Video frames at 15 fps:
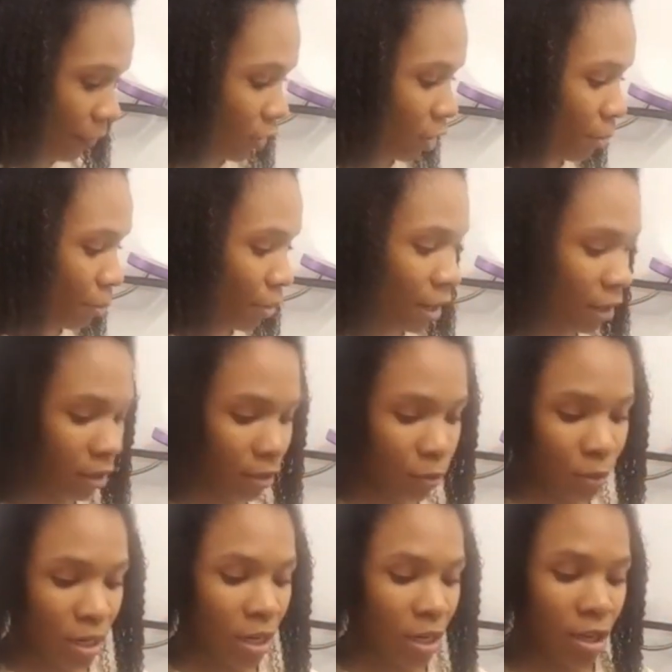heavy on
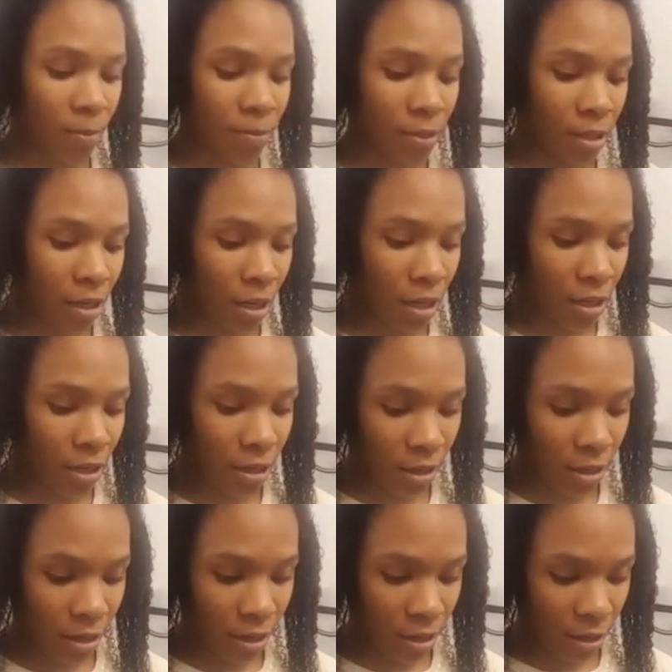product when it comes to
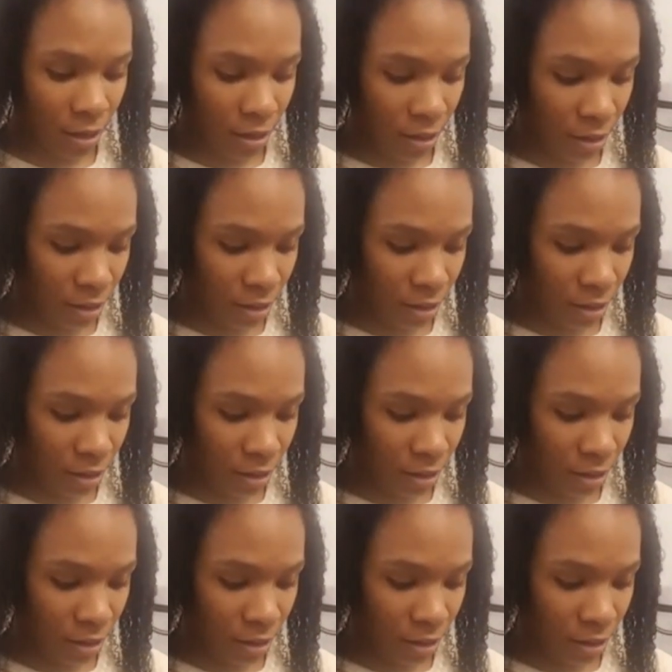anything.